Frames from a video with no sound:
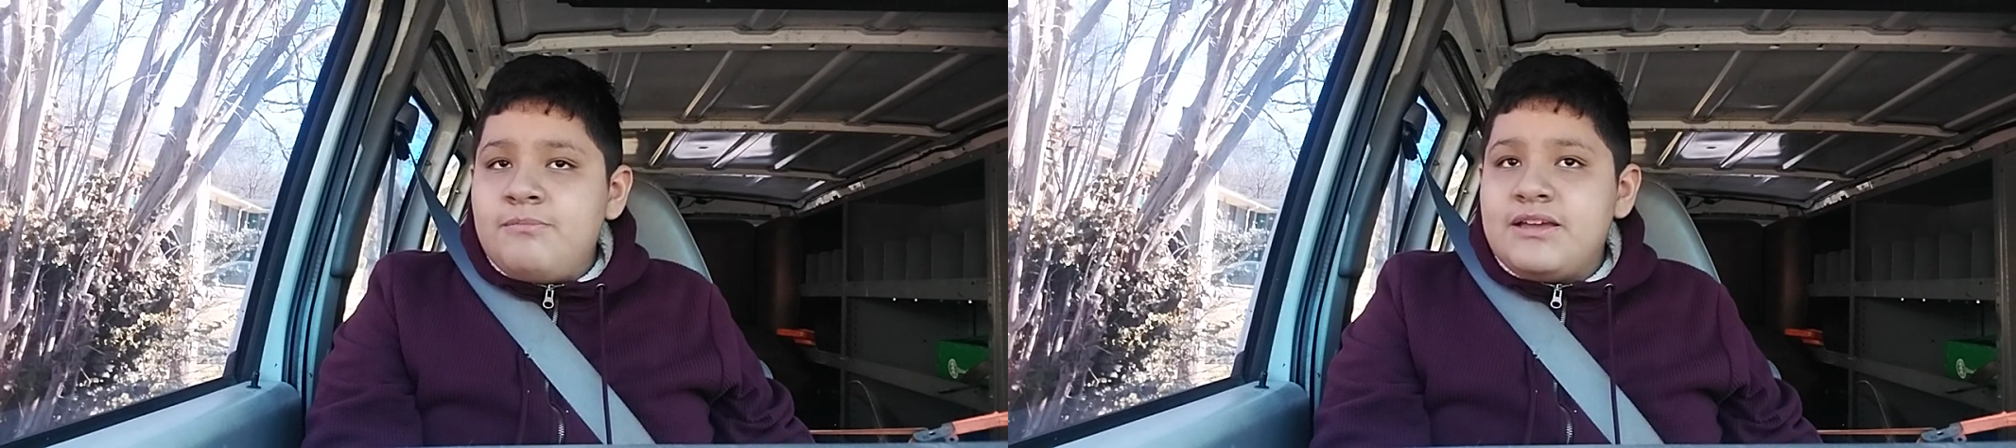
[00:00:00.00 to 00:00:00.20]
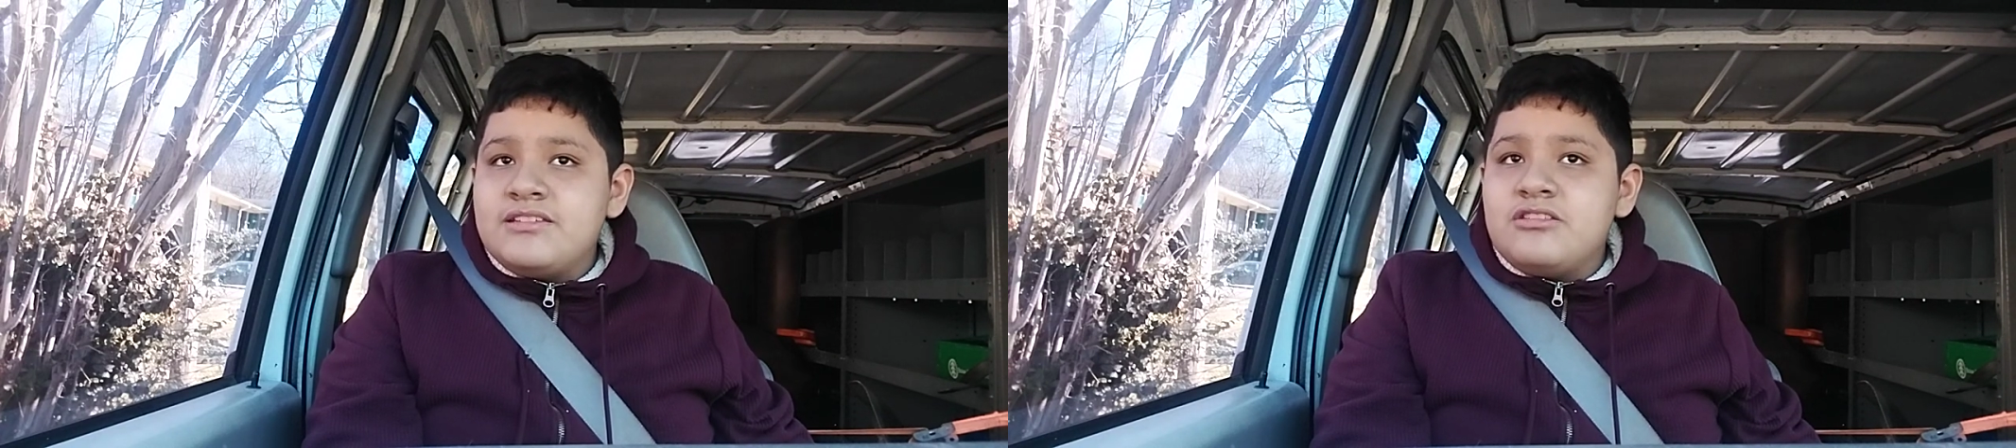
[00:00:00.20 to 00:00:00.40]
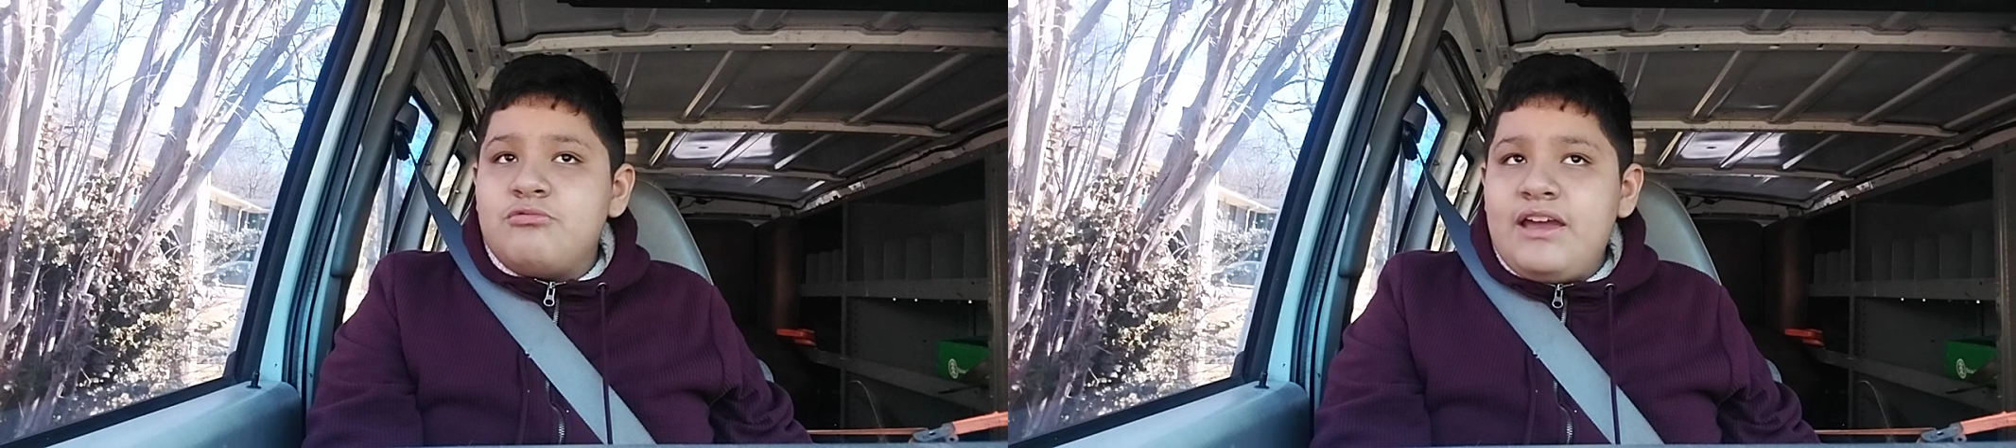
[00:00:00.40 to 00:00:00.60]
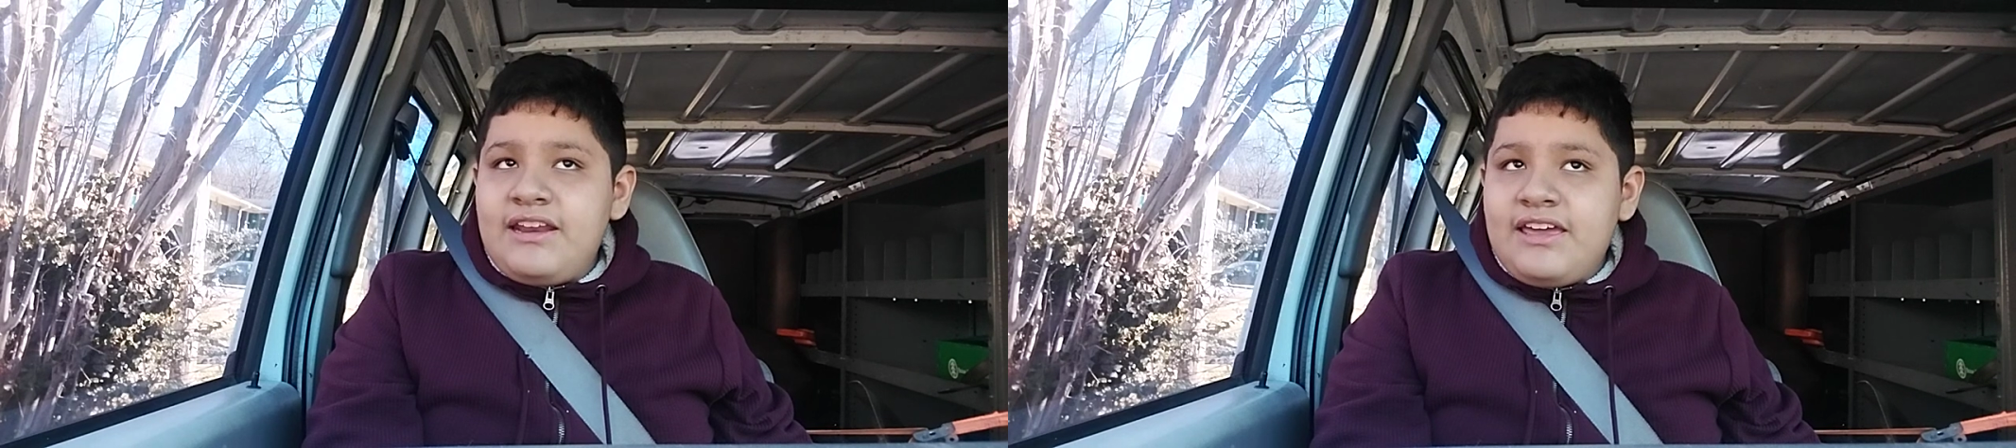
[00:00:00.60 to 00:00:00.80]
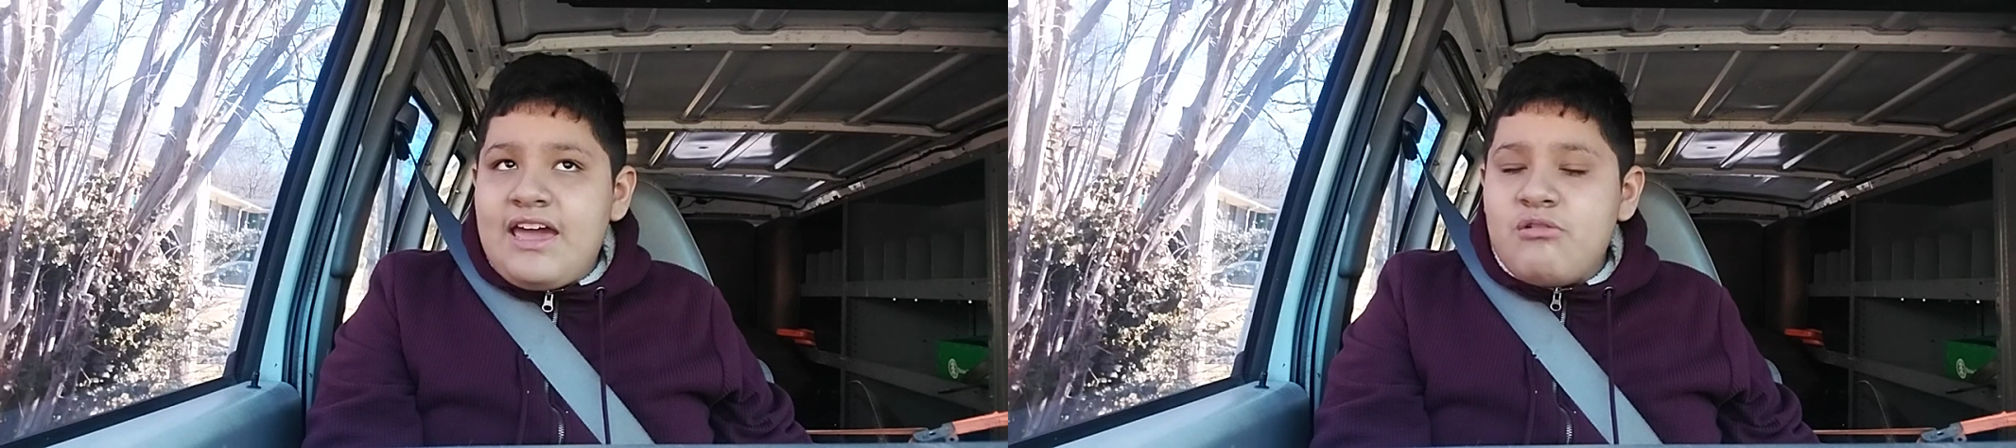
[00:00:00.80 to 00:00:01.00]
because of the
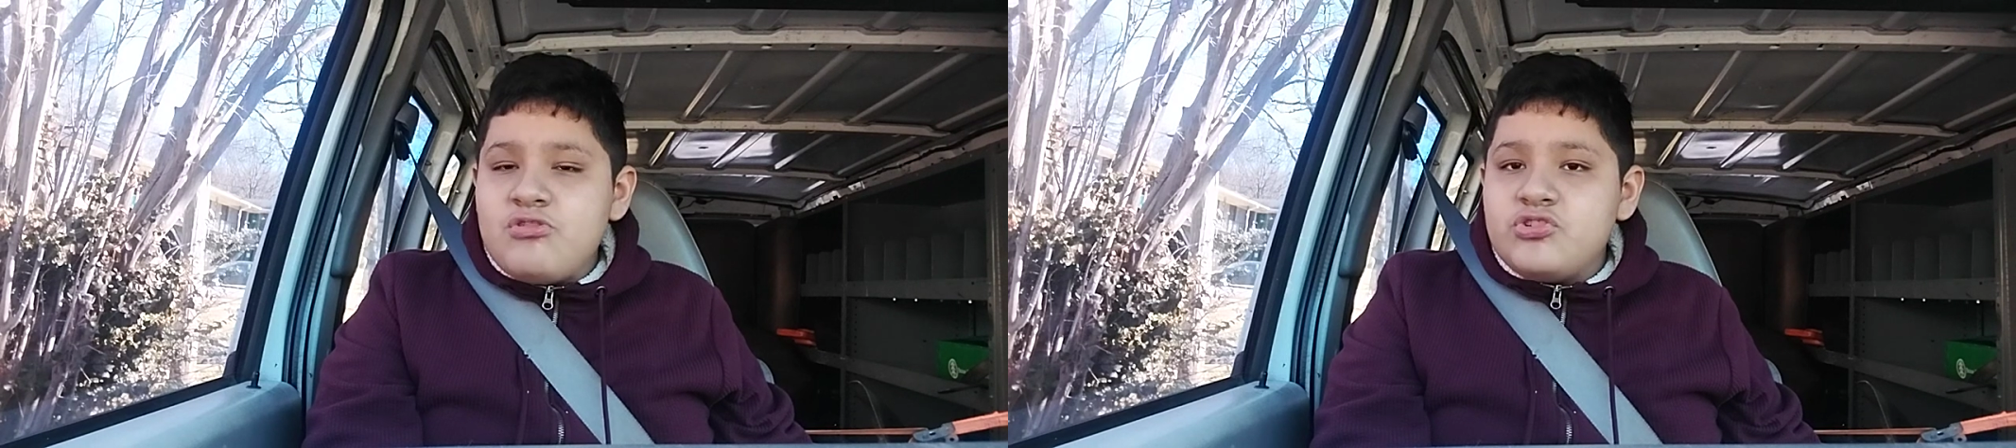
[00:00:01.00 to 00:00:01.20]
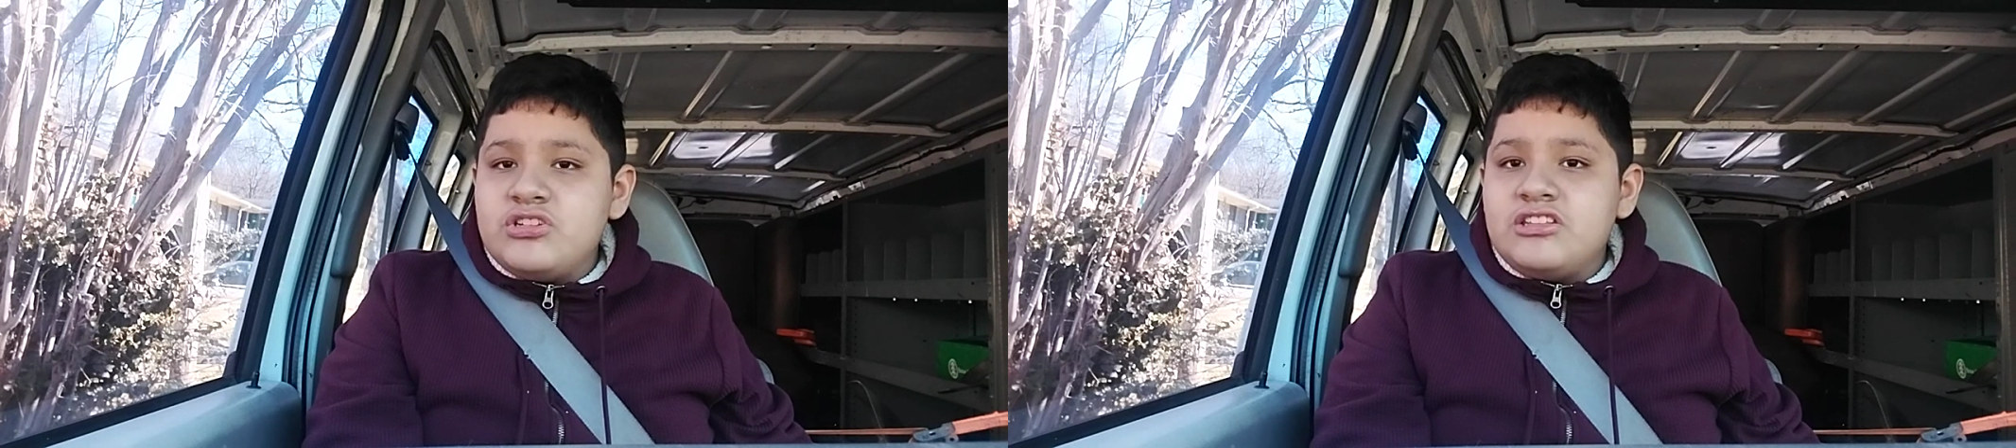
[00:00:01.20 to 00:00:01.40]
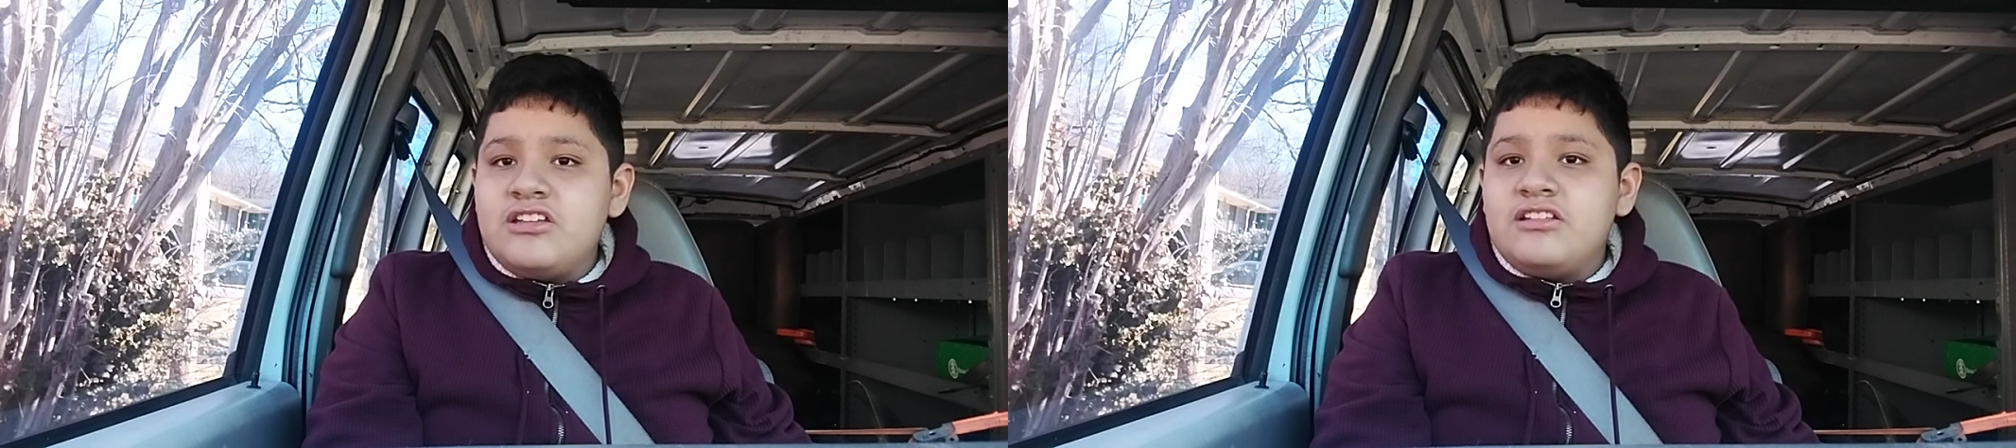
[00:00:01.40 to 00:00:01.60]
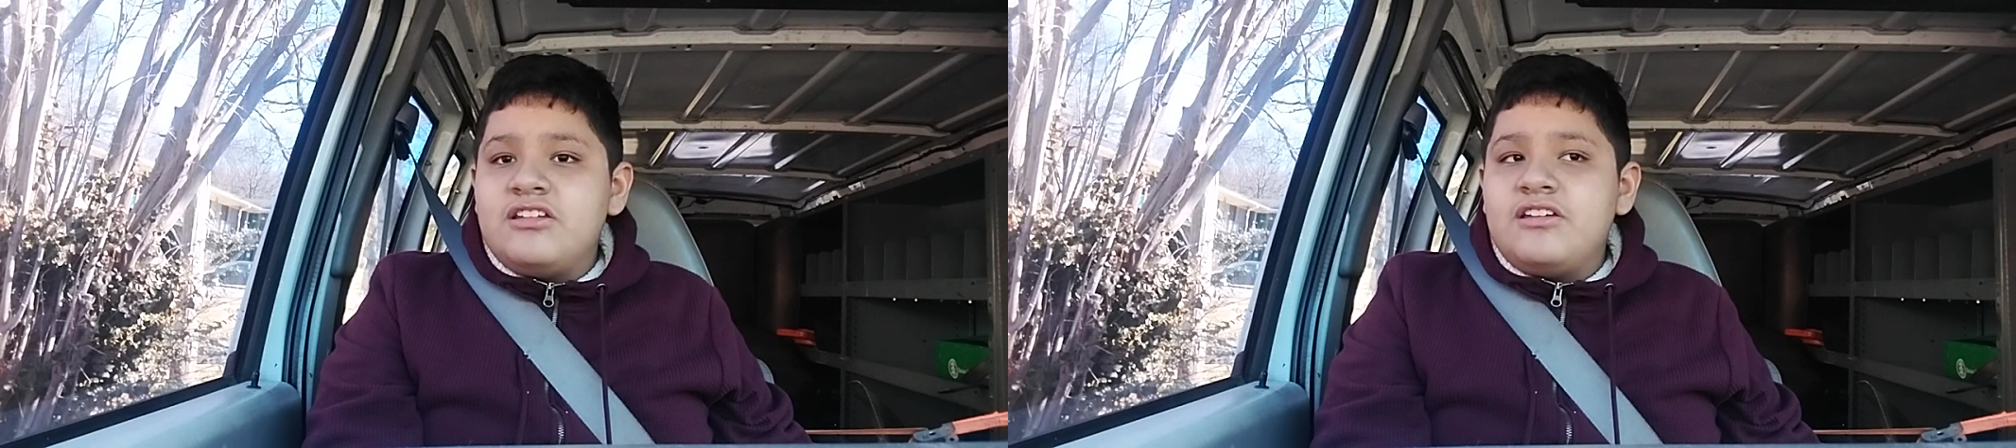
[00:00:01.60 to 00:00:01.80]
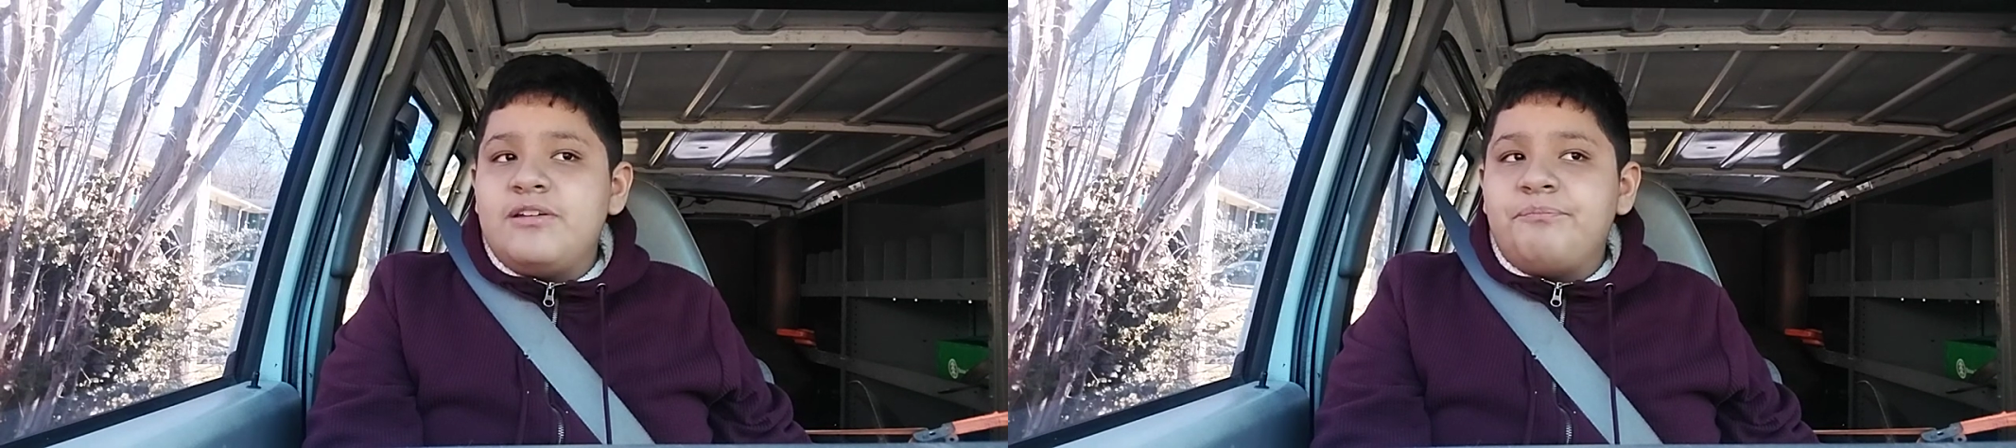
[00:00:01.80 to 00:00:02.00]
waiting hours and then
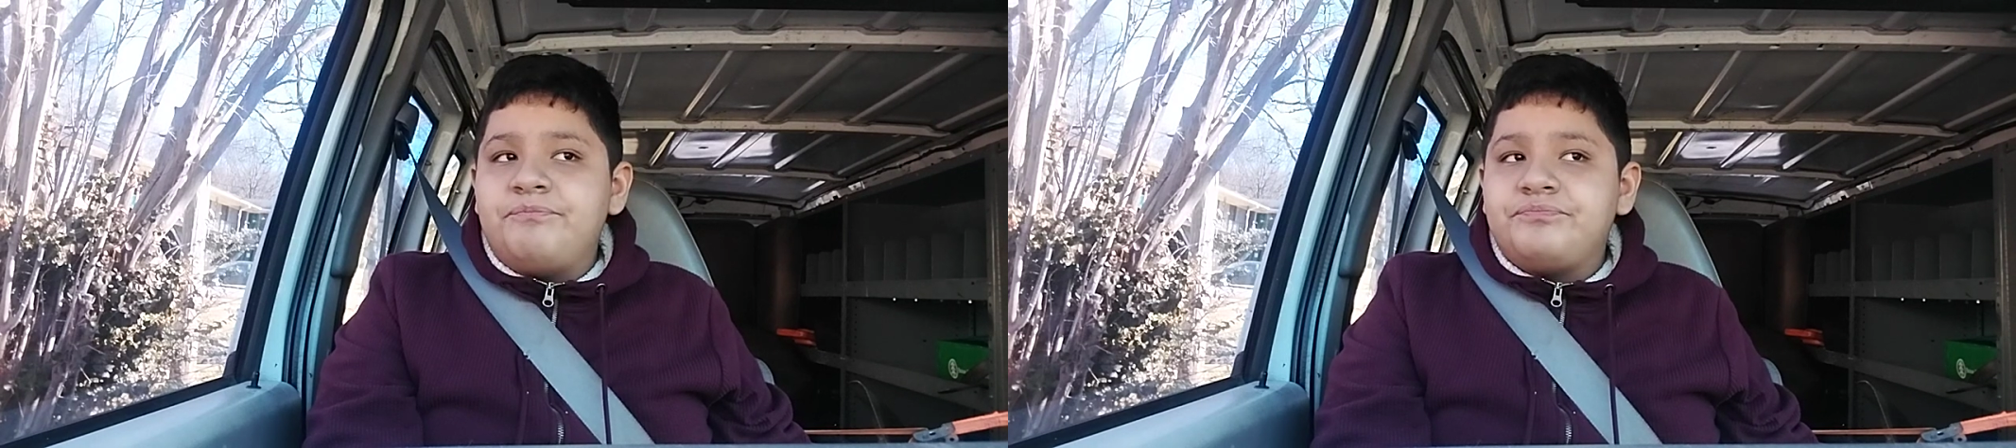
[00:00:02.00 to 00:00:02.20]
the